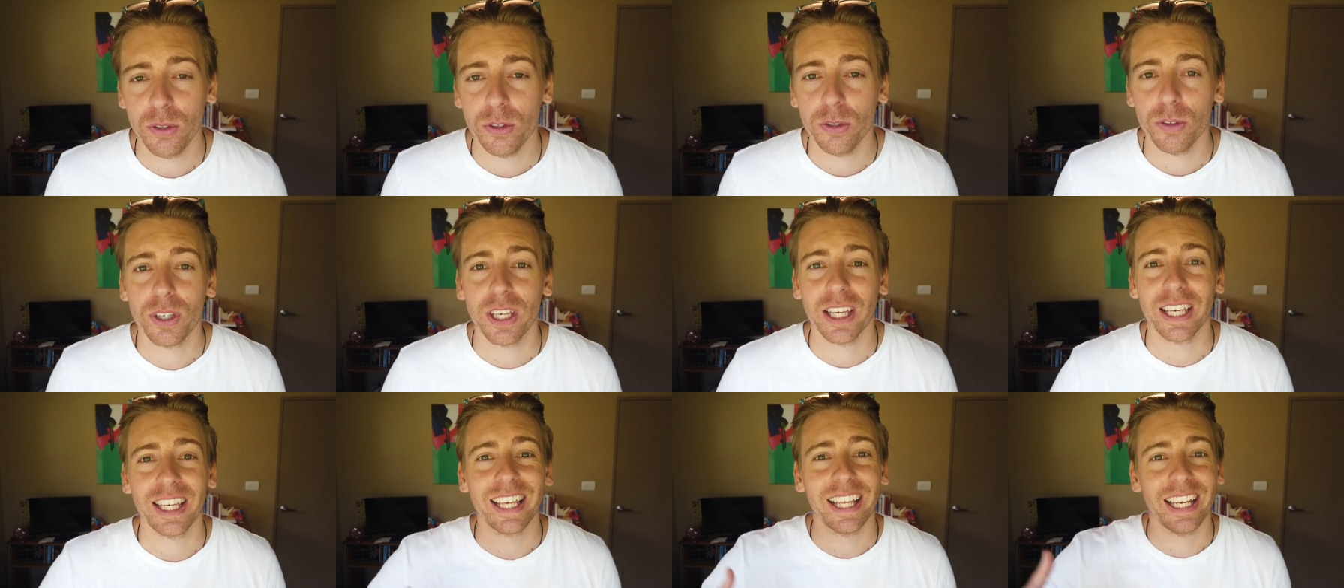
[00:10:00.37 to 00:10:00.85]
You
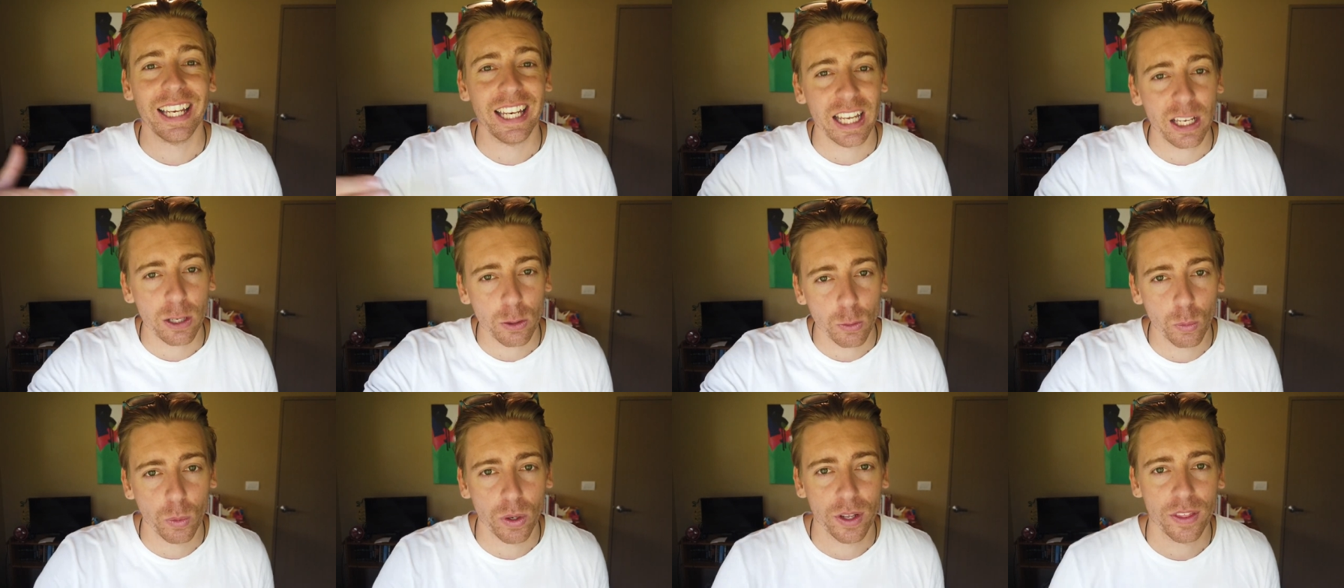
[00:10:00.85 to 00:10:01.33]
can
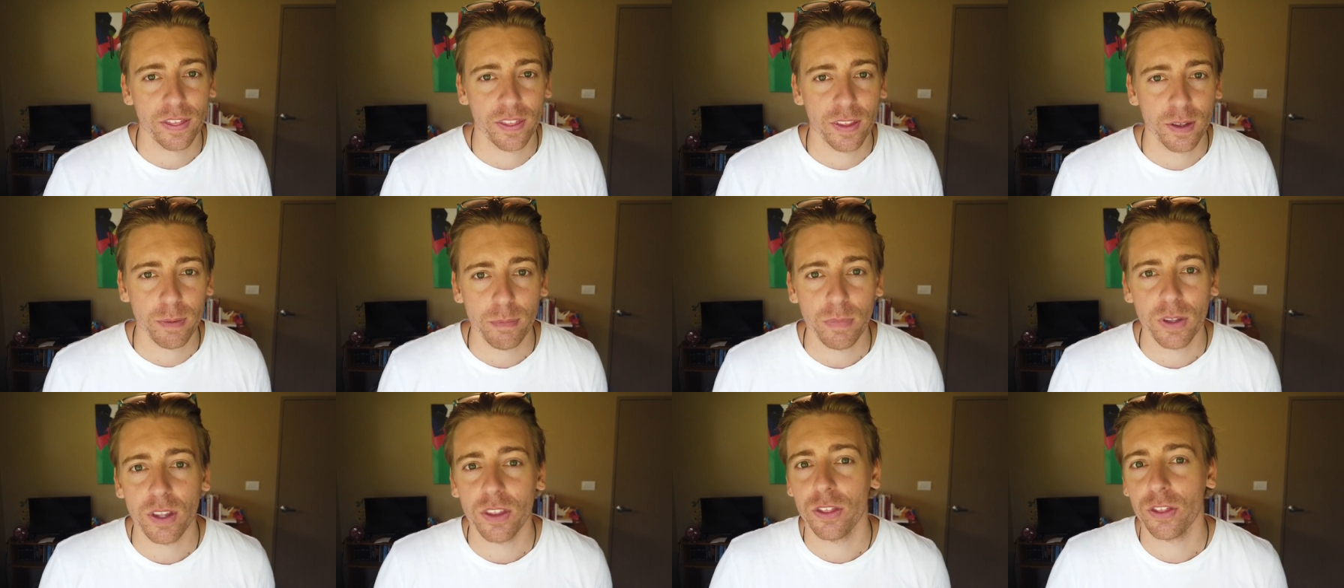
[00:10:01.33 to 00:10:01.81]
connect with
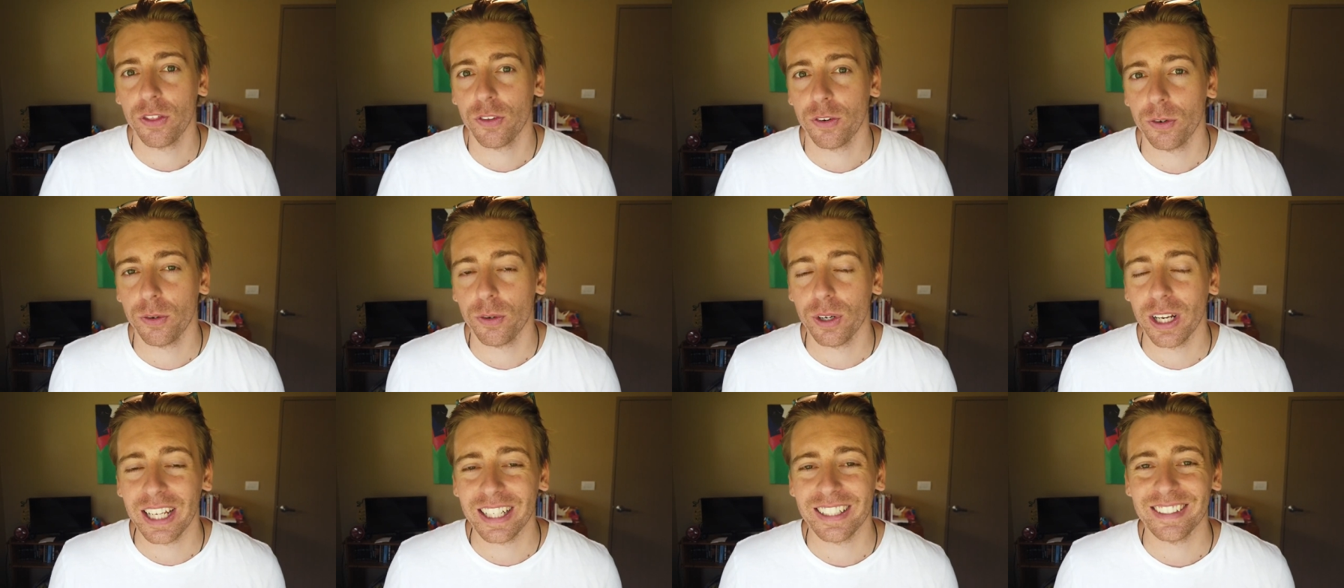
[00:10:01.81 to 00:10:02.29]
them
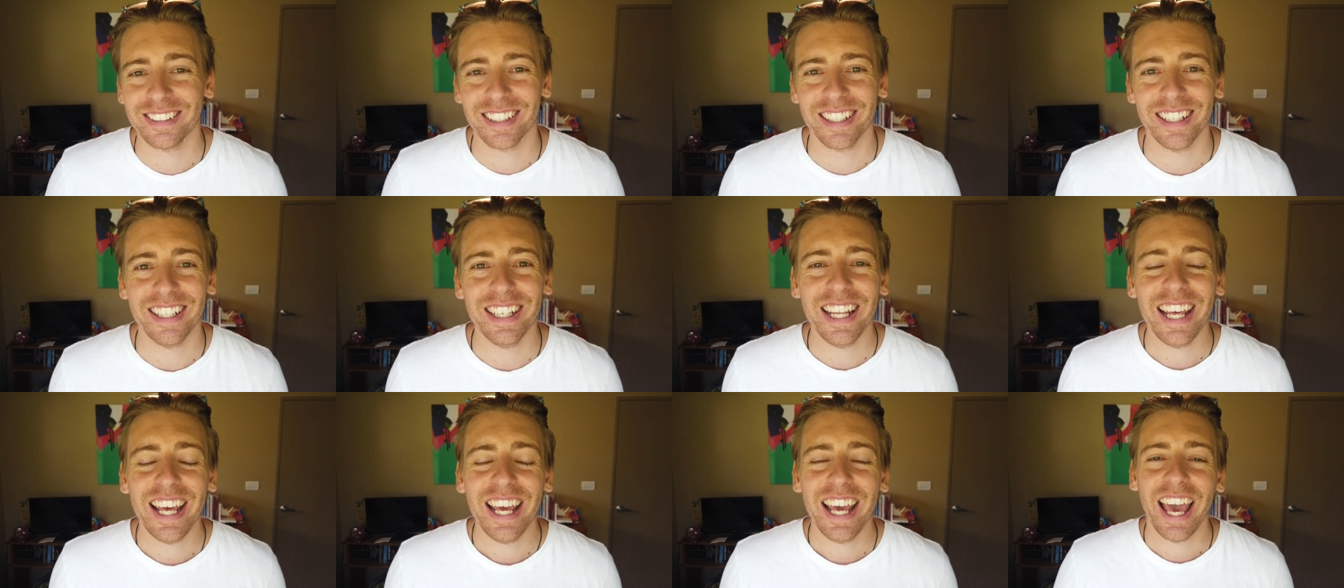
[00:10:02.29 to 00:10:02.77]
through
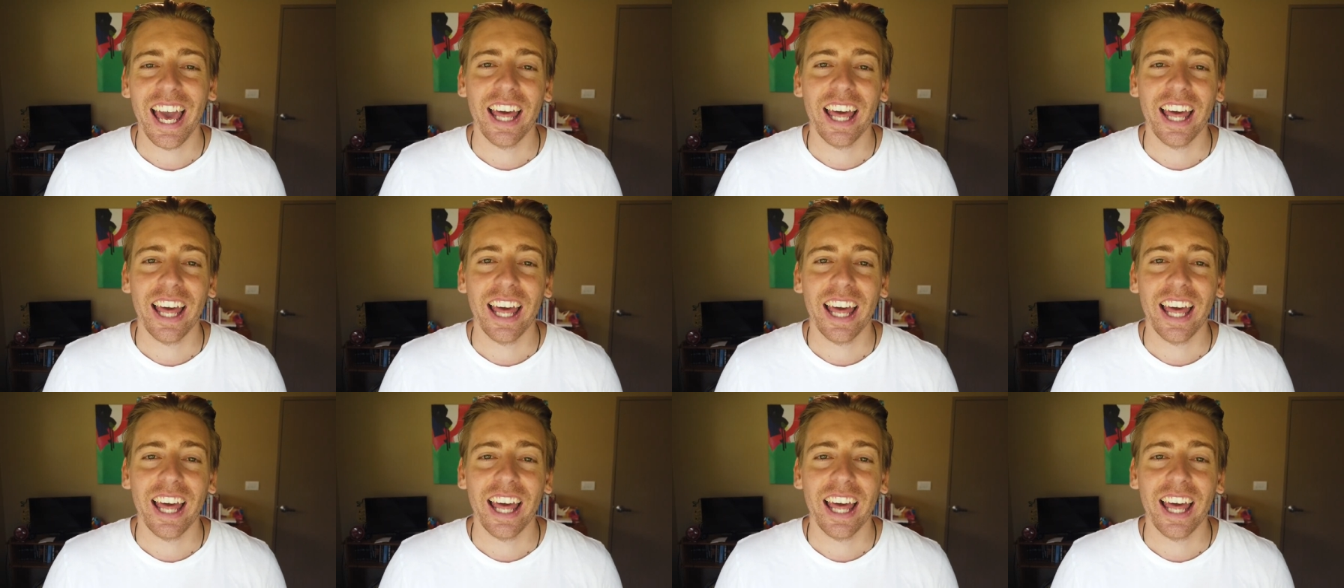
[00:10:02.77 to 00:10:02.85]
LinkedIn,